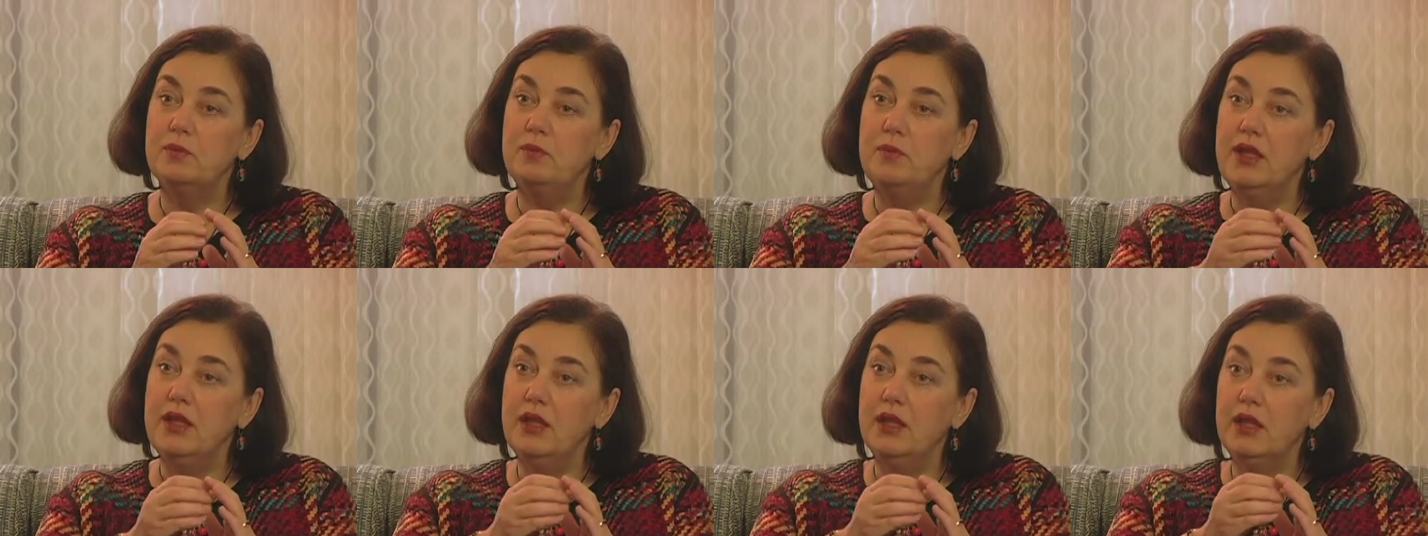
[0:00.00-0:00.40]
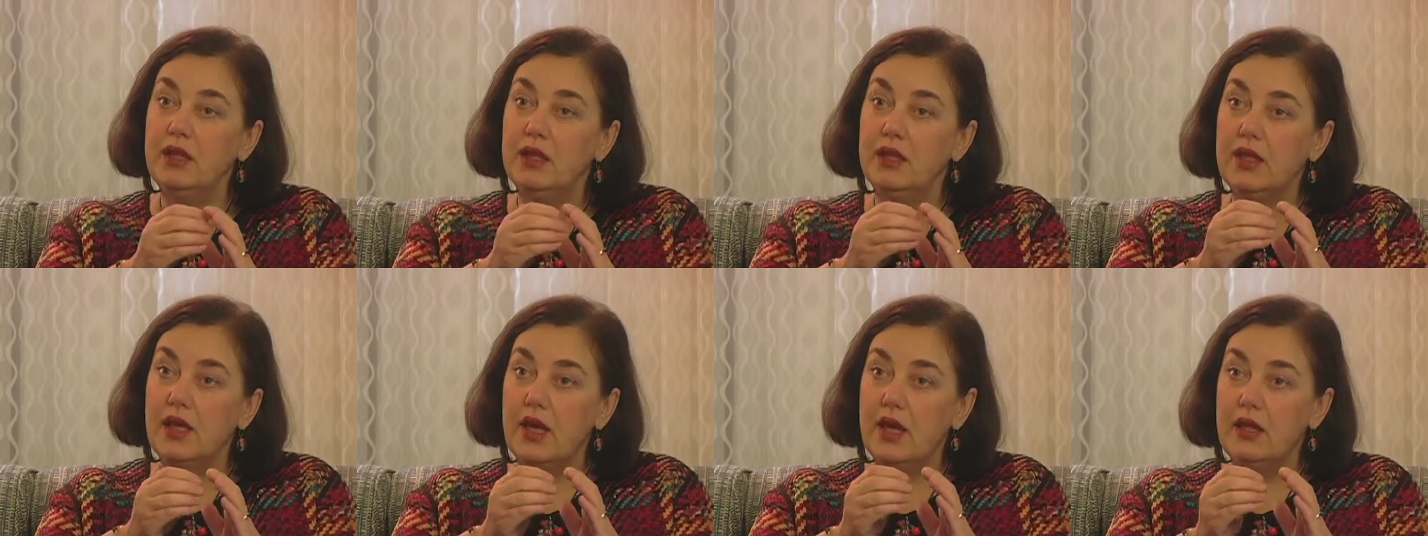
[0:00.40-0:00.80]

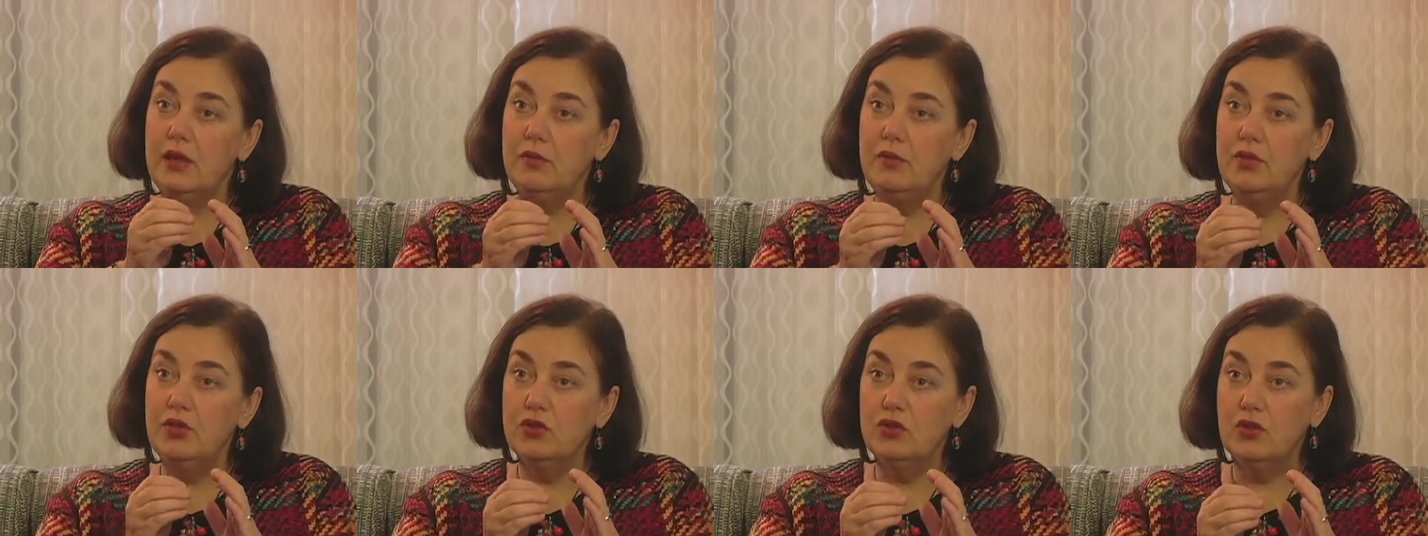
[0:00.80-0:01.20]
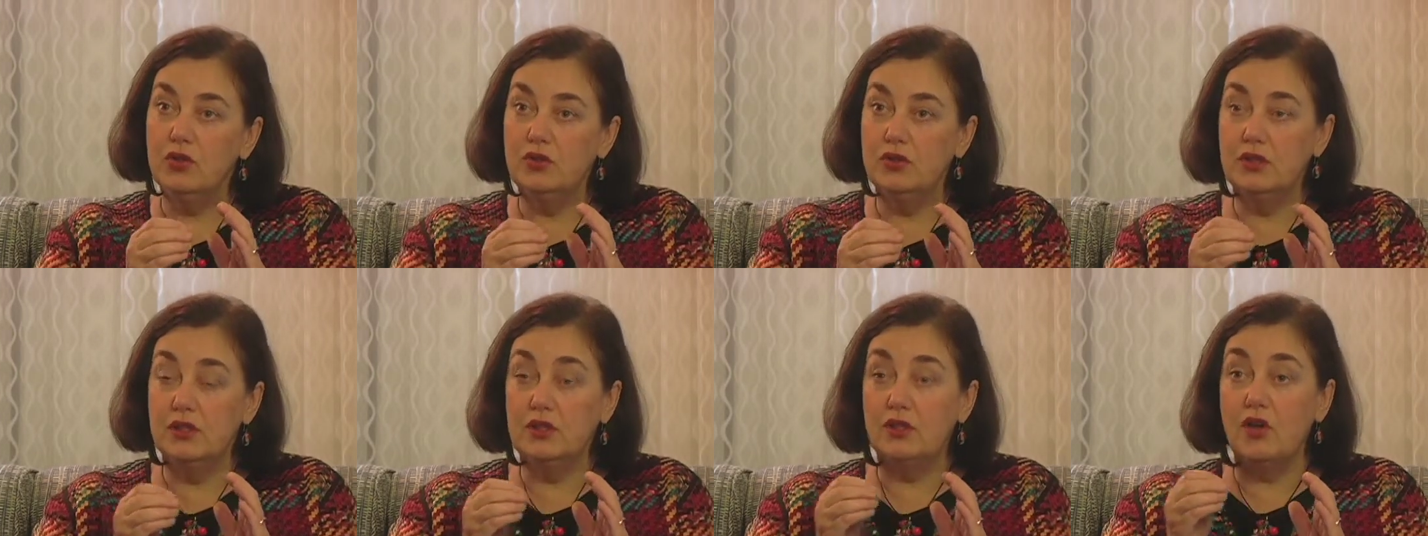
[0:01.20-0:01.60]
peeling the
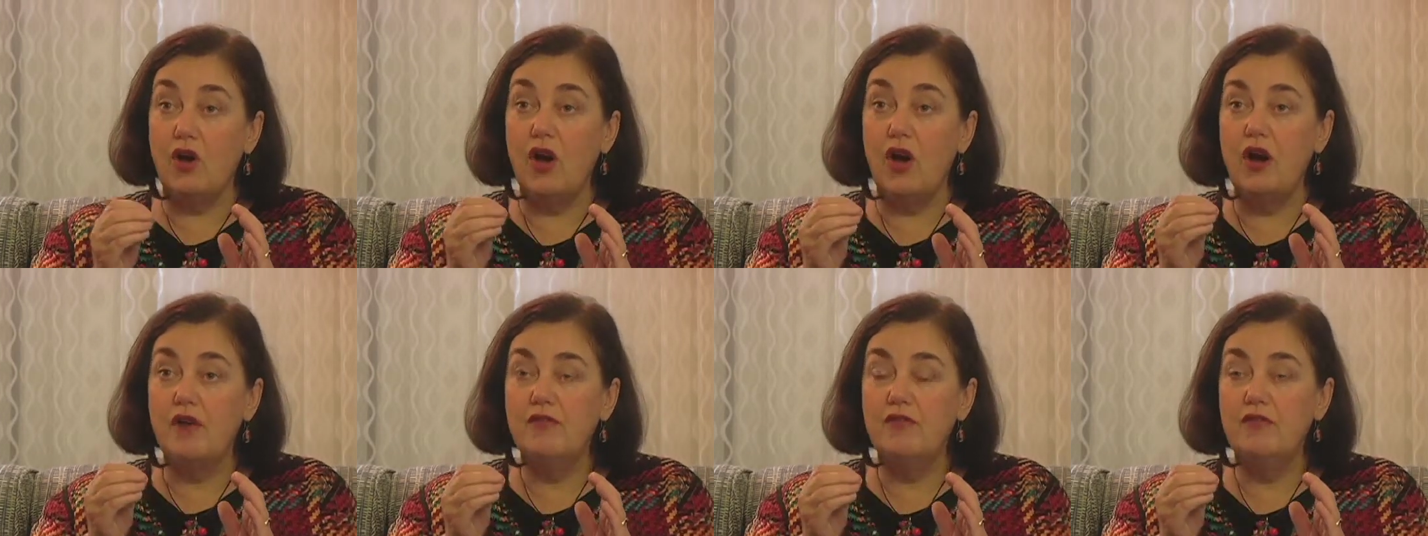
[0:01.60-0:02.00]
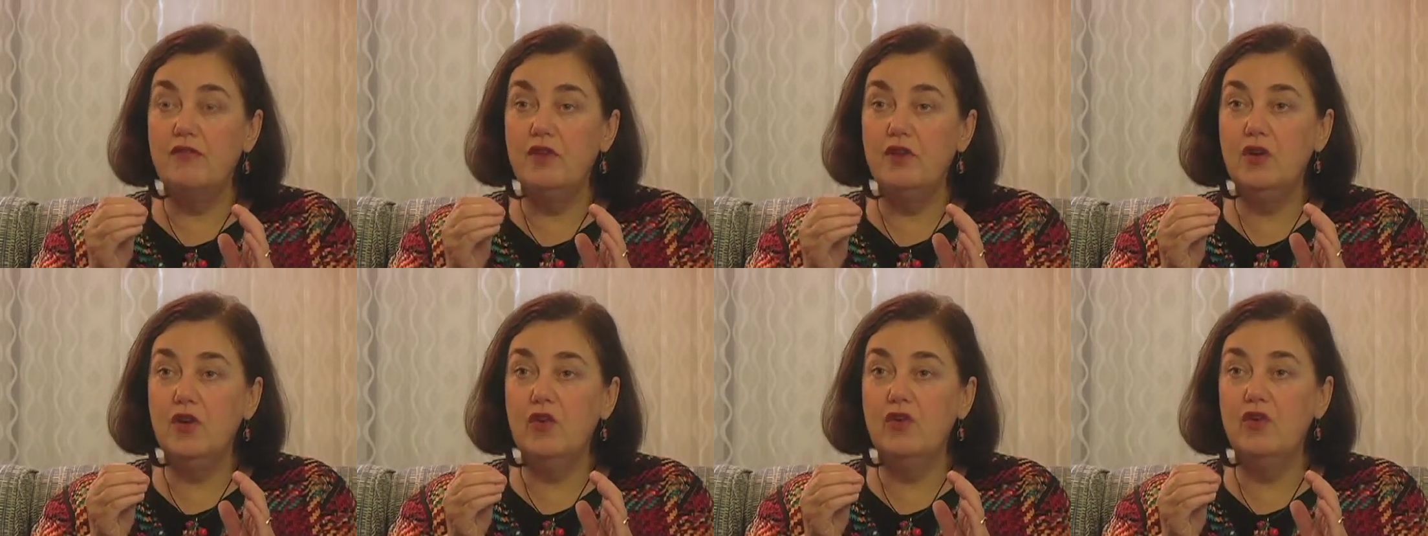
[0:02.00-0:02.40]
endometriosis off of
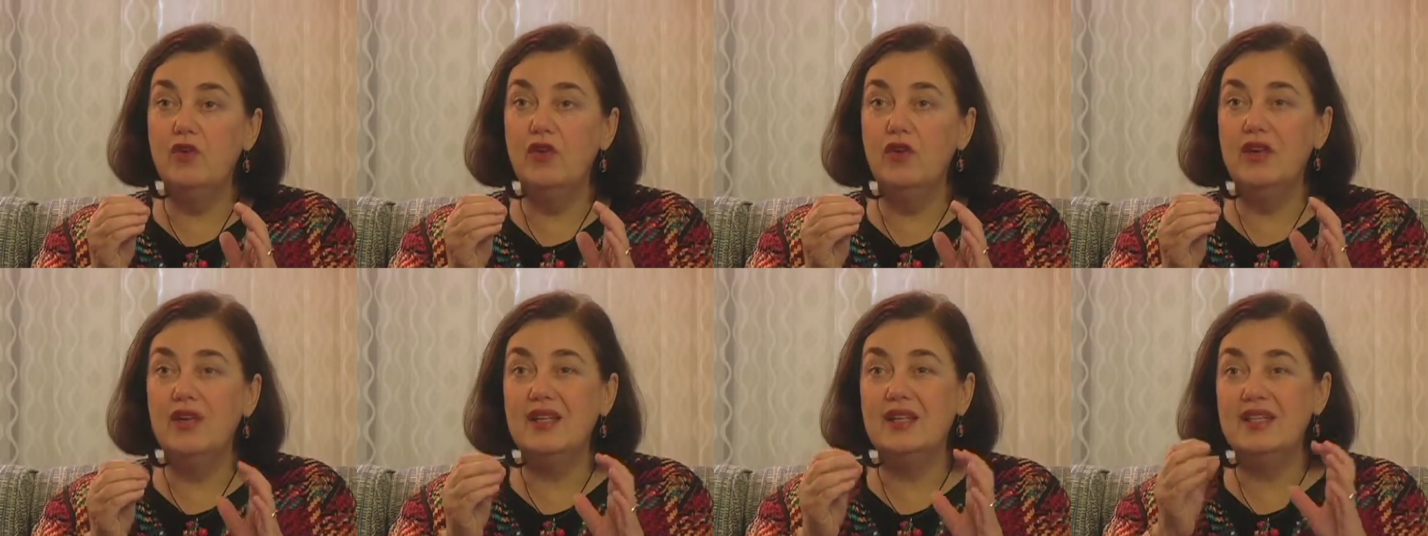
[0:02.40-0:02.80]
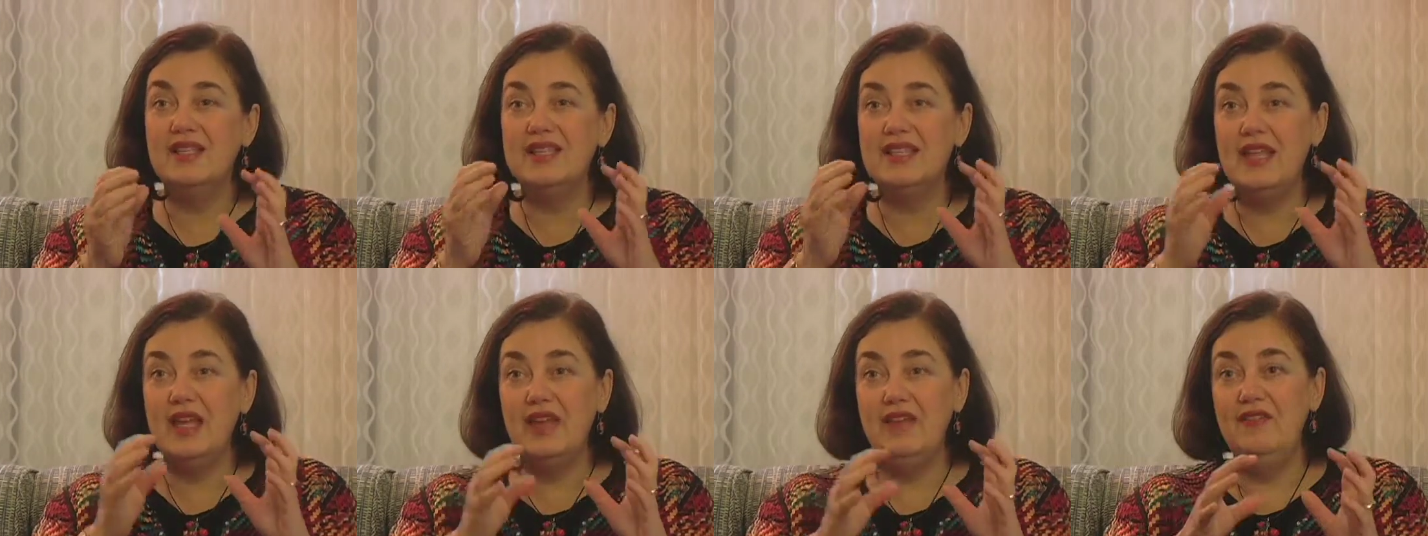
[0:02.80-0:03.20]
the ovary and
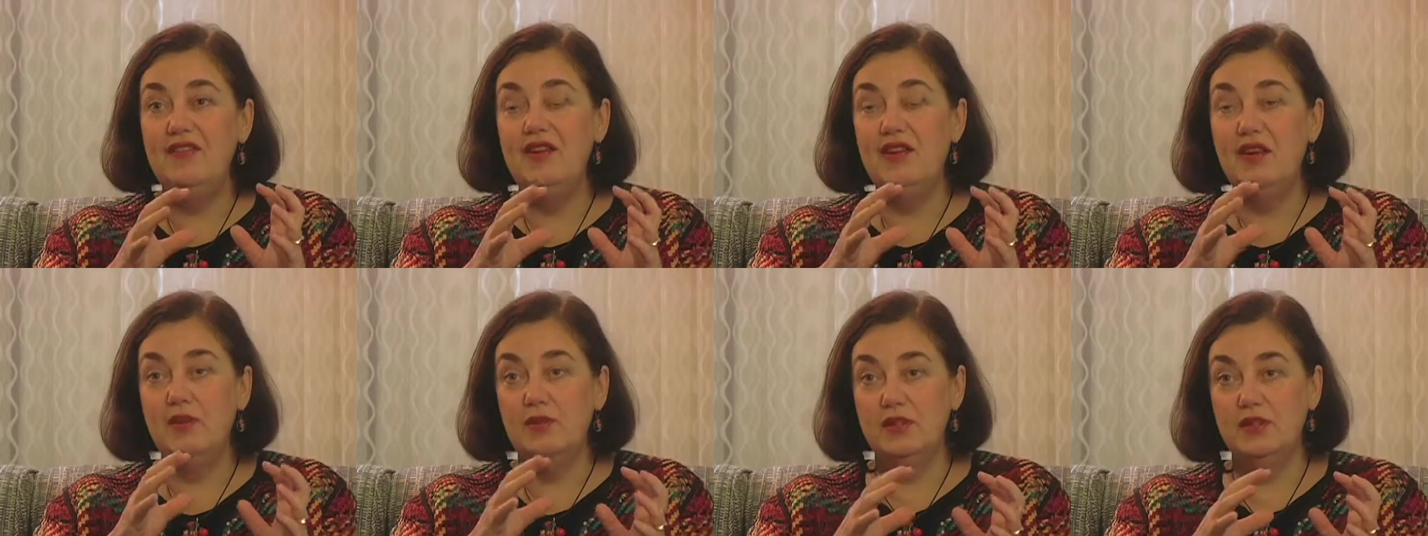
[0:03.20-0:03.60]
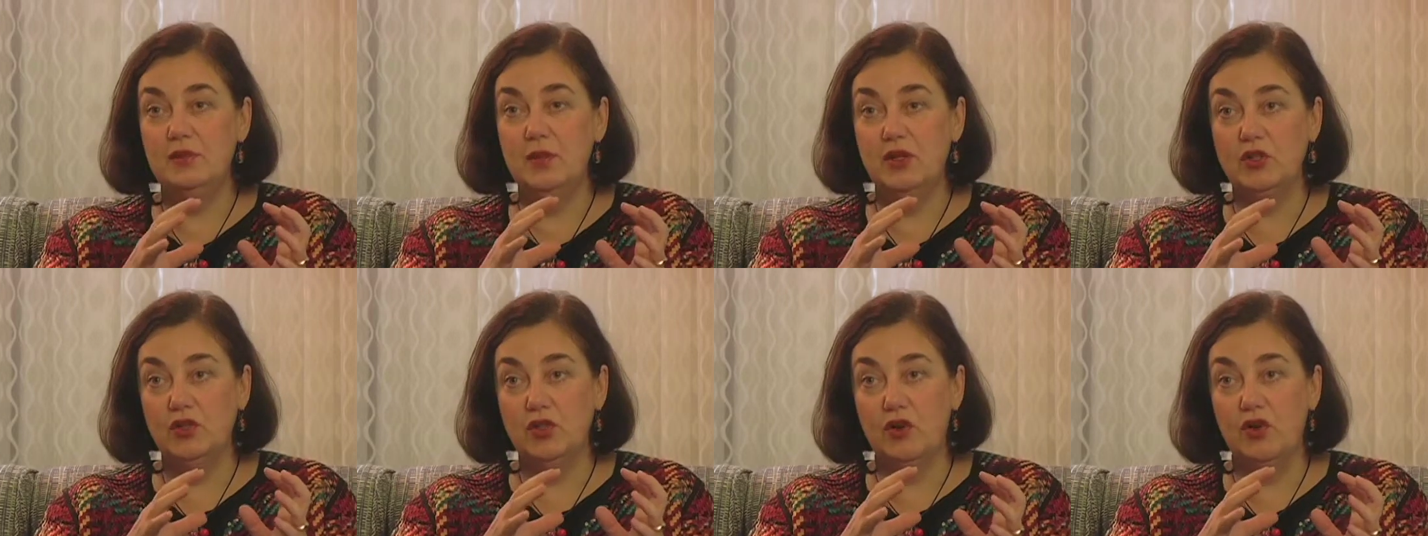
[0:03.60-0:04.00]
saving as much